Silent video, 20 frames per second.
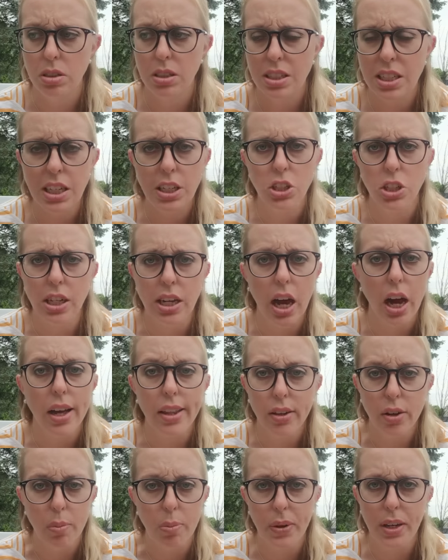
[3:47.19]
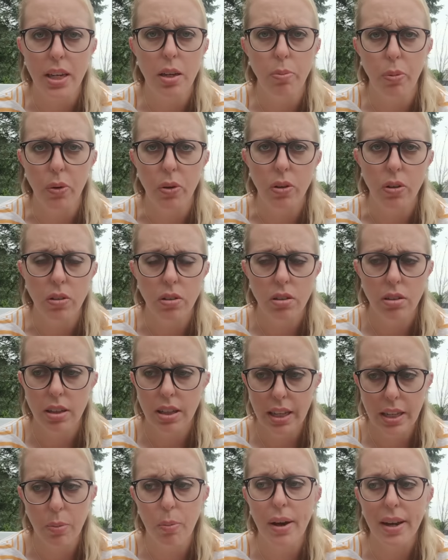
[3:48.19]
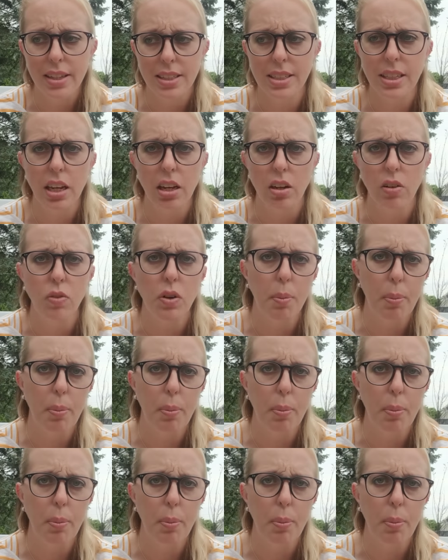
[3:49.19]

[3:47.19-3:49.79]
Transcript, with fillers: teaching other people like myself